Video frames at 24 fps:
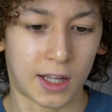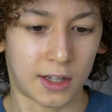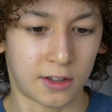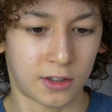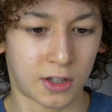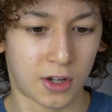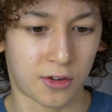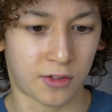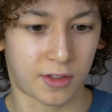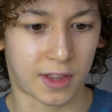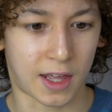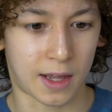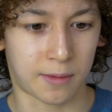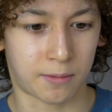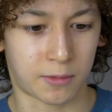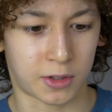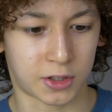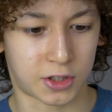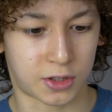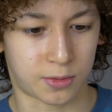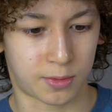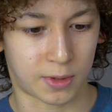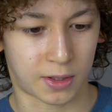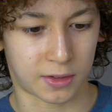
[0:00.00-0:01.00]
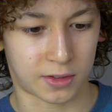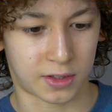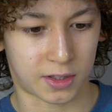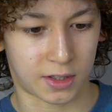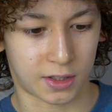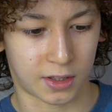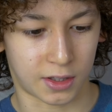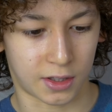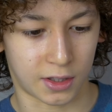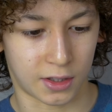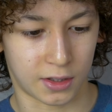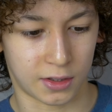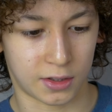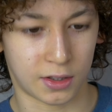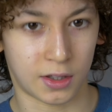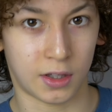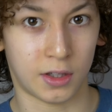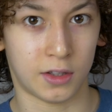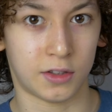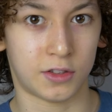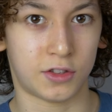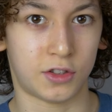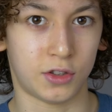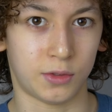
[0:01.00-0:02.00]
I don't know that much about the
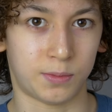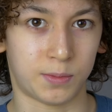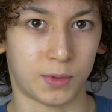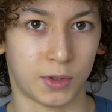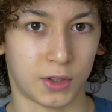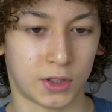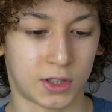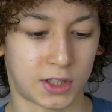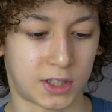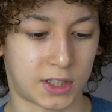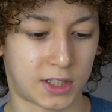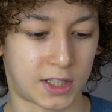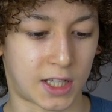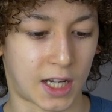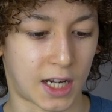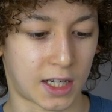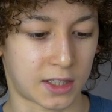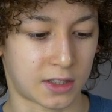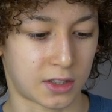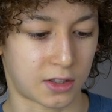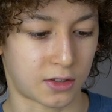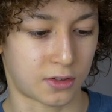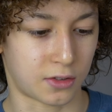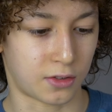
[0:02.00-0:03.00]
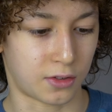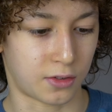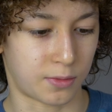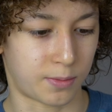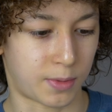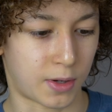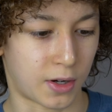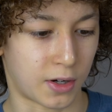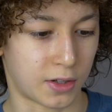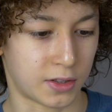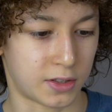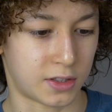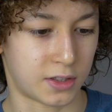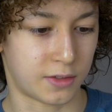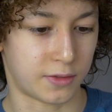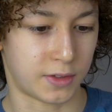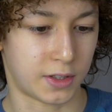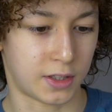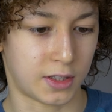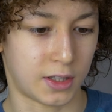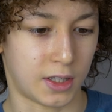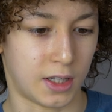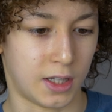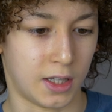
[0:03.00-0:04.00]
super technical parts of
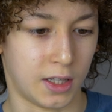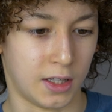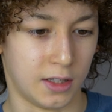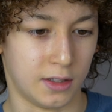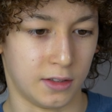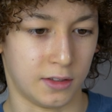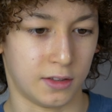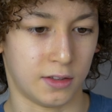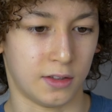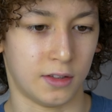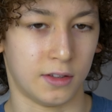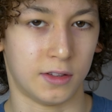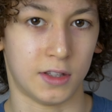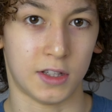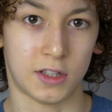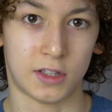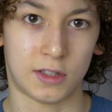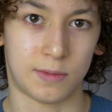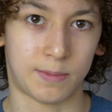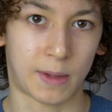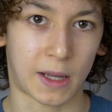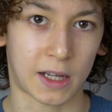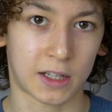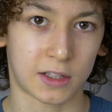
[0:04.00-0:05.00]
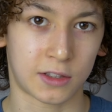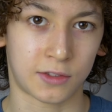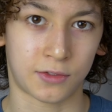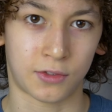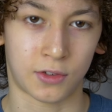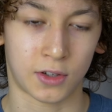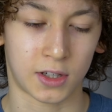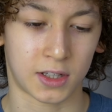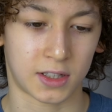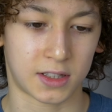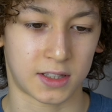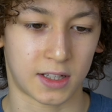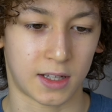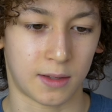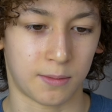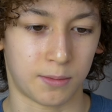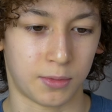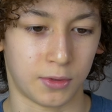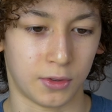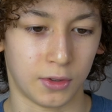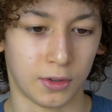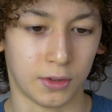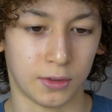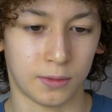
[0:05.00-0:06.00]
it and the specs, for
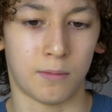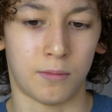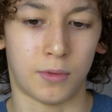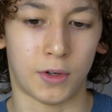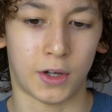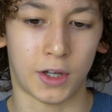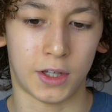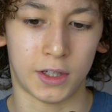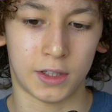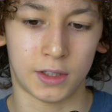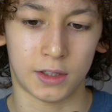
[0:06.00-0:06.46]
example, but